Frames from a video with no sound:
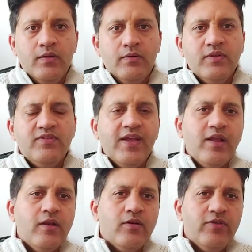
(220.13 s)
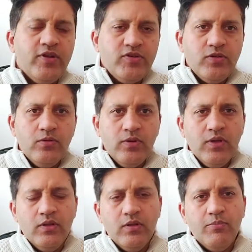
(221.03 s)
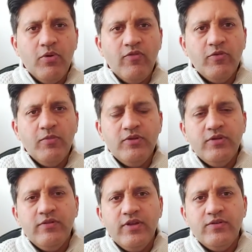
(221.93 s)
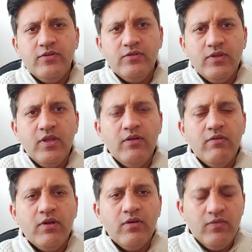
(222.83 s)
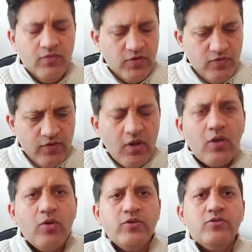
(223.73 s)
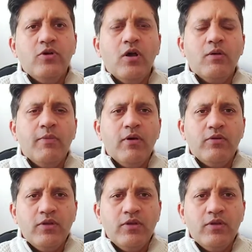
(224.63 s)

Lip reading: The second ratio in the profitability ratios area which we are going to talk about